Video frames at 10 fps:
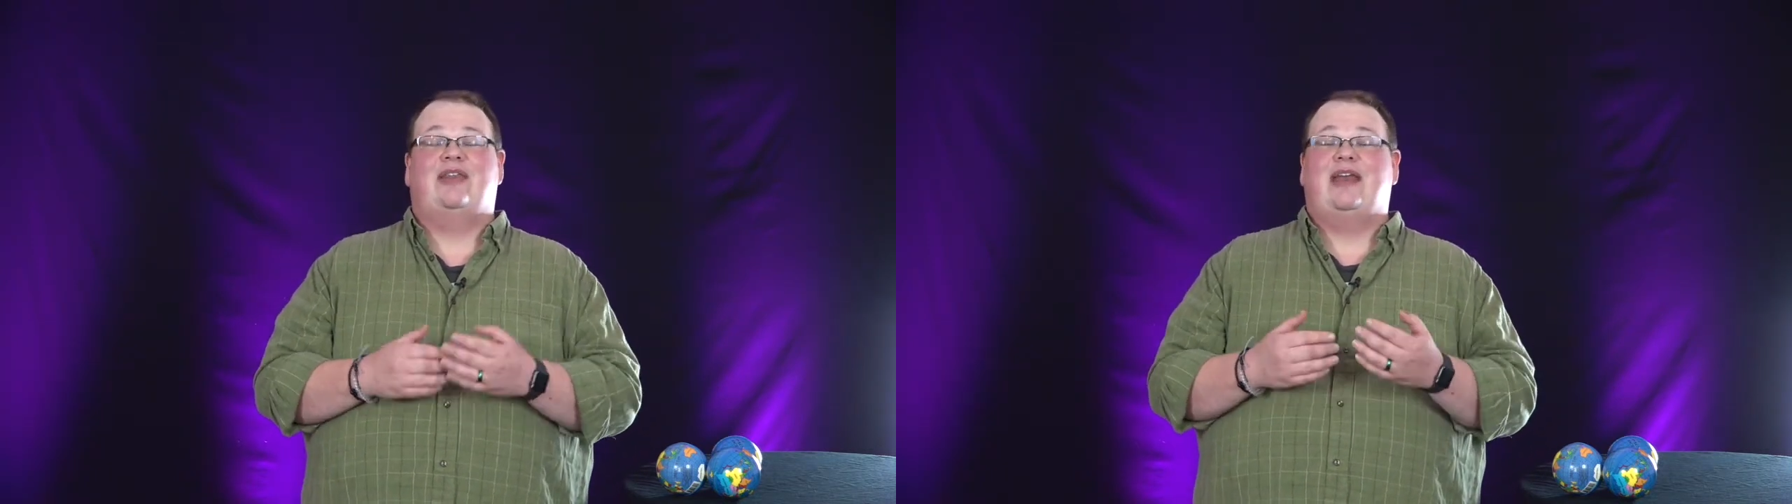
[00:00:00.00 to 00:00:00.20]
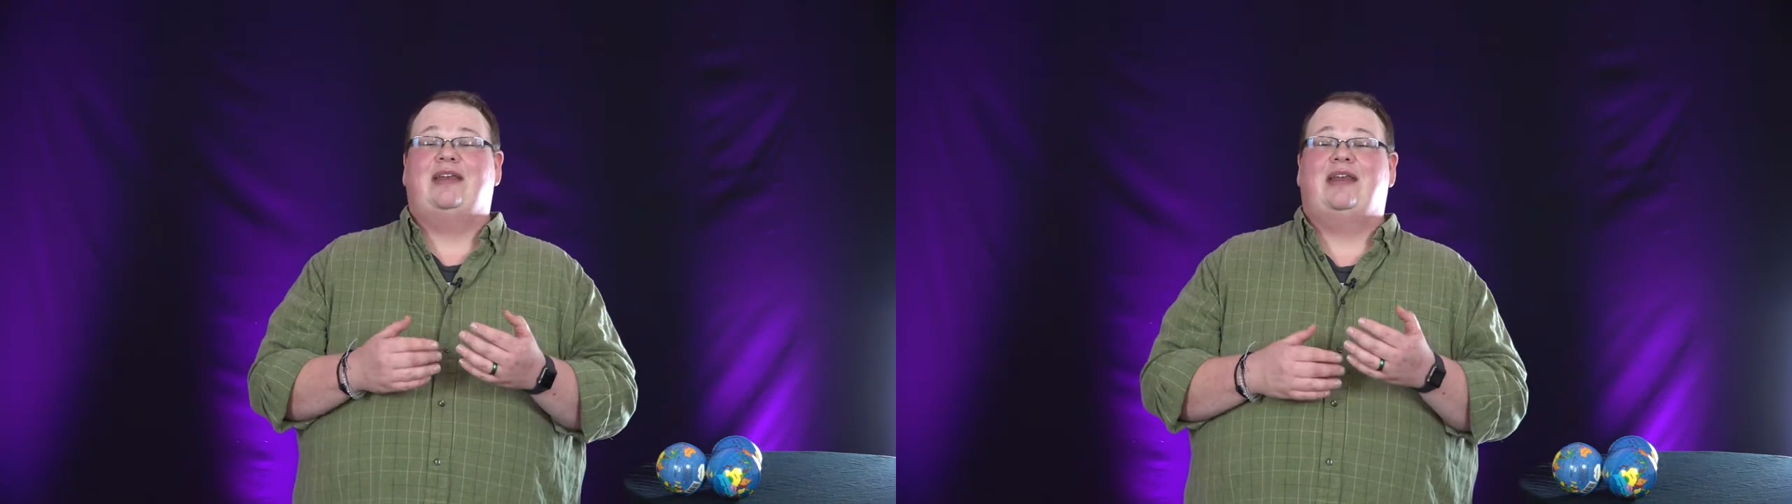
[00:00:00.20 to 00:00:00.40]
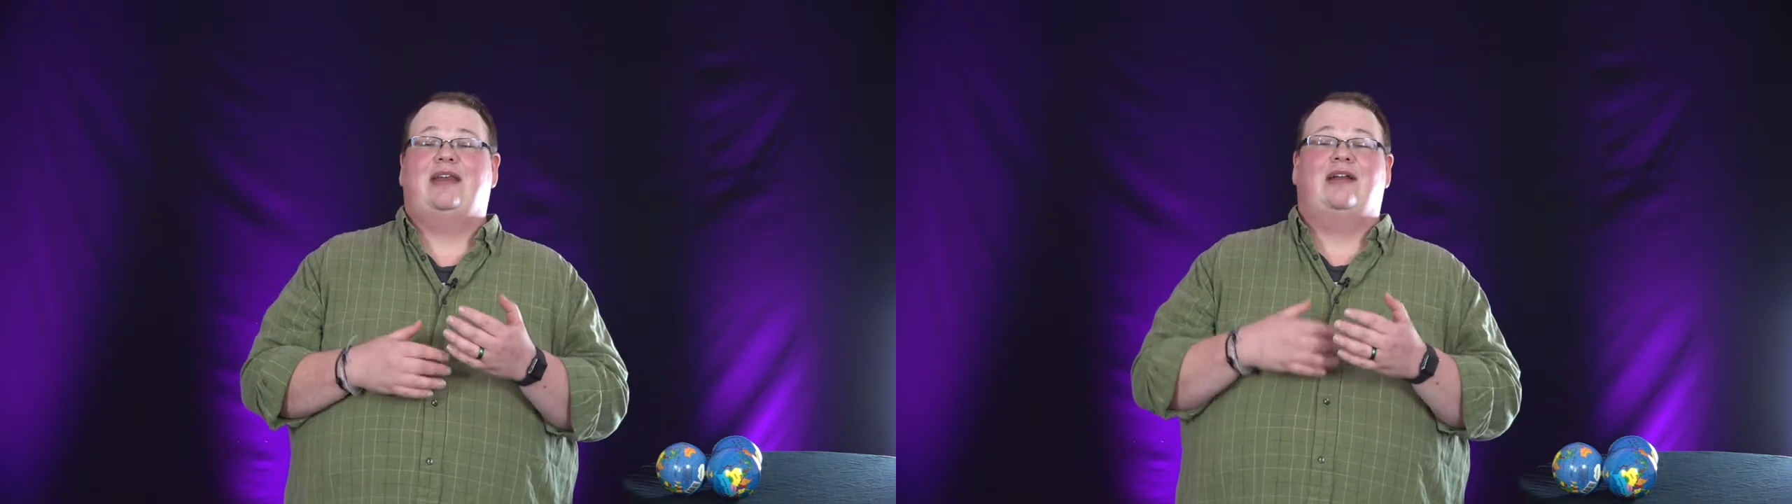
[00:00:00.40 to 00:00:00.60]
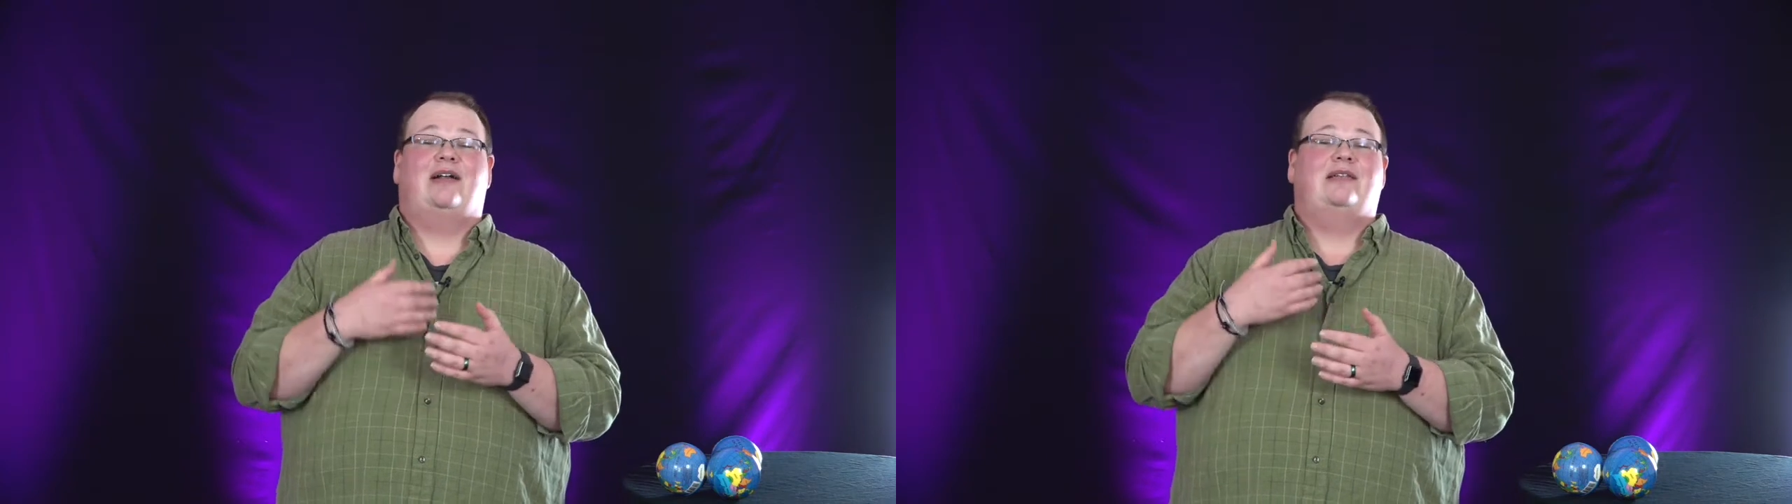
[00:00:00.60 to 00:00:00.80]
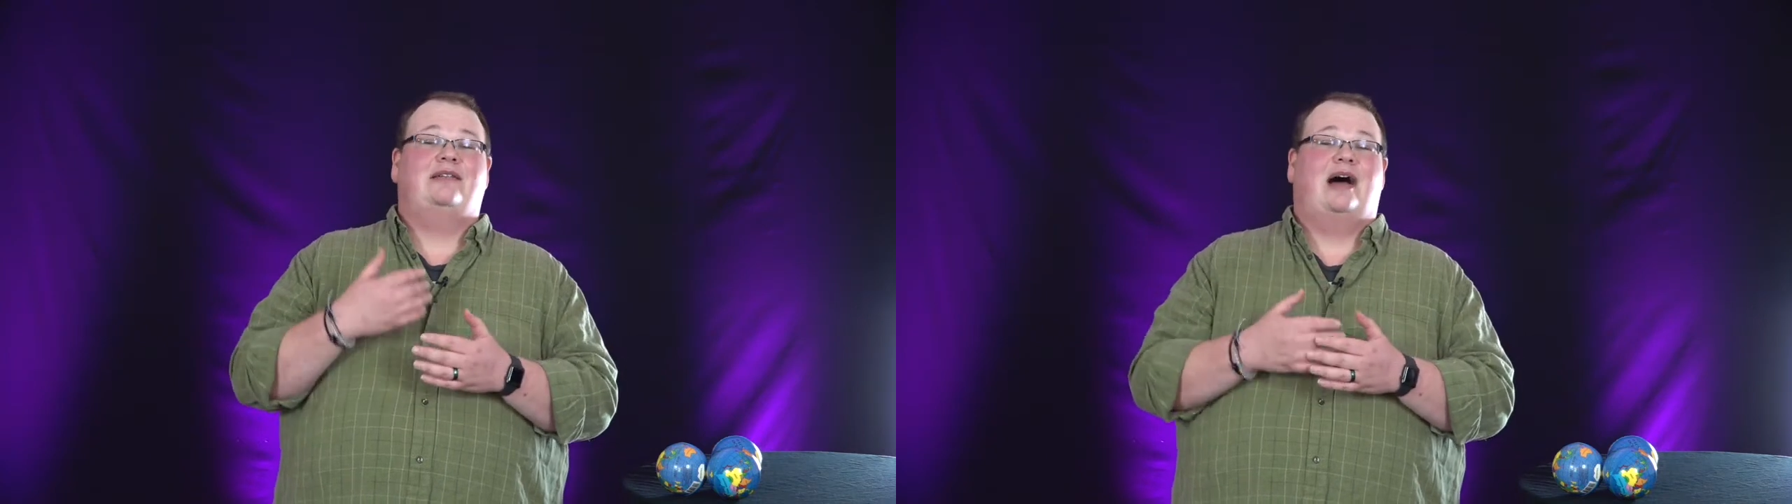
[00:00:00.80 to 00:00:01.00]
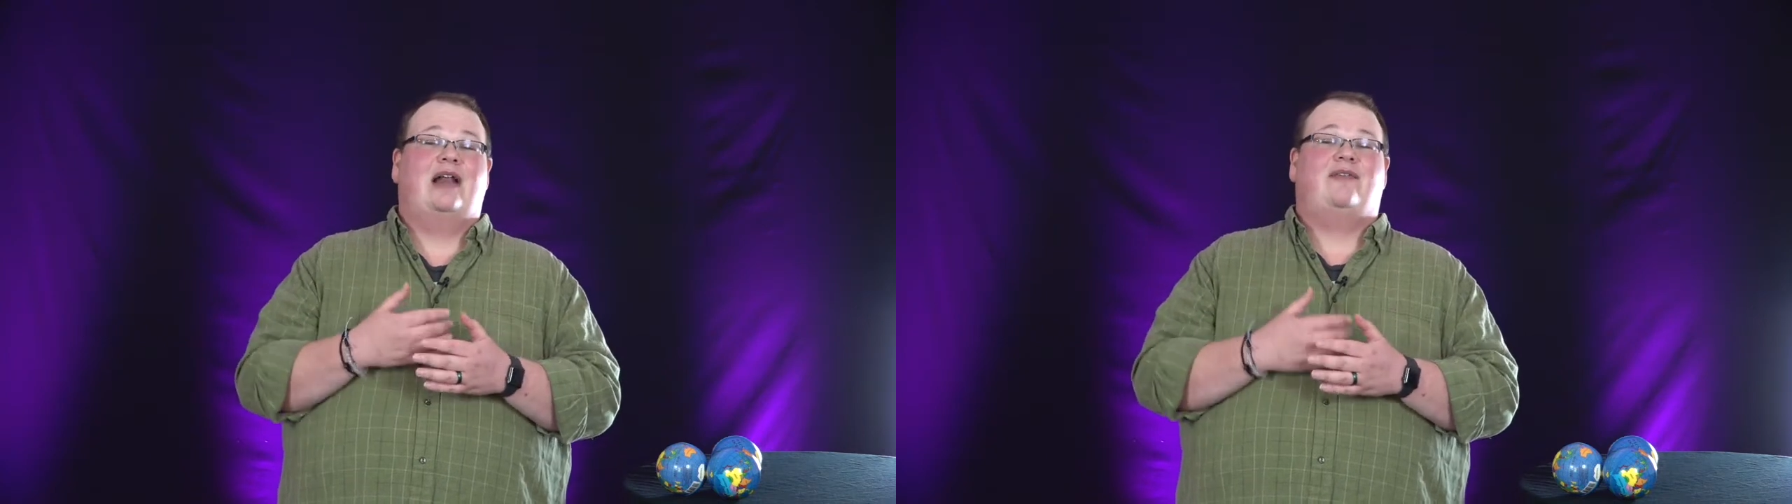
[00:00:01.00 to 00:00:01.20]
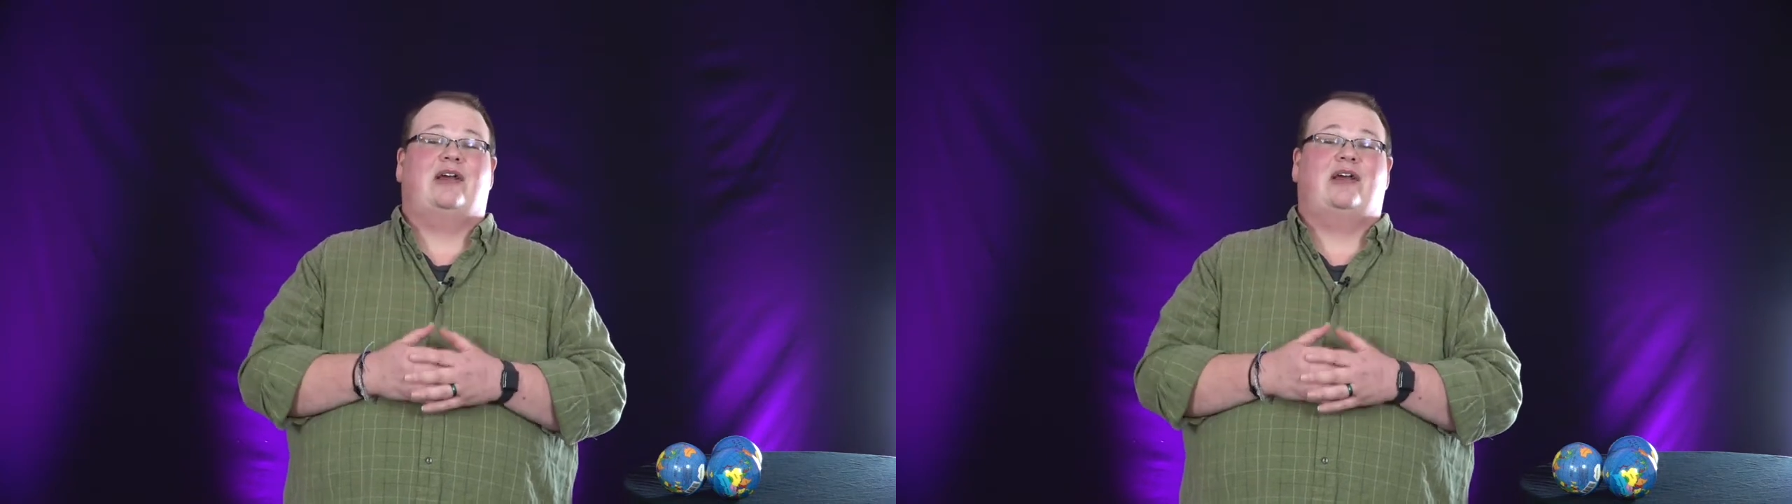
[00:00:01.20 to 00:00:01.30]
They needed a lot of